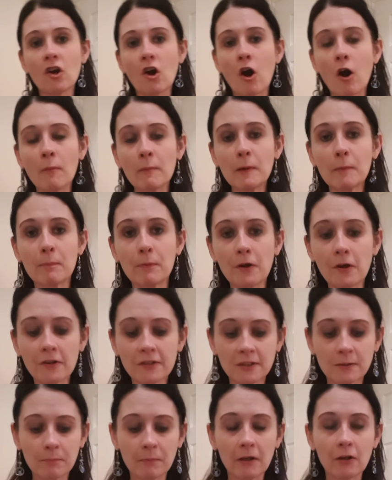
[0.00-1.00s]
karmic
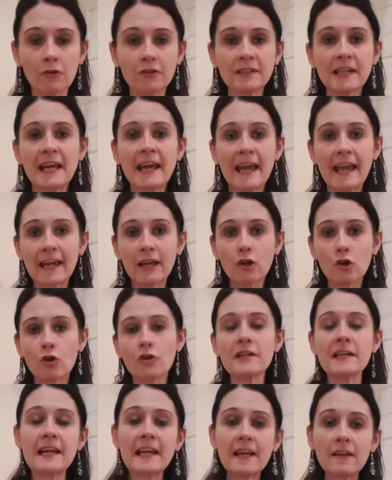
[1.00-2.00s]
person because it
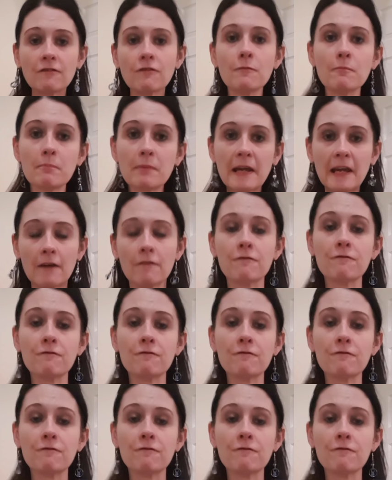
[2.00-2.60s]
could even be a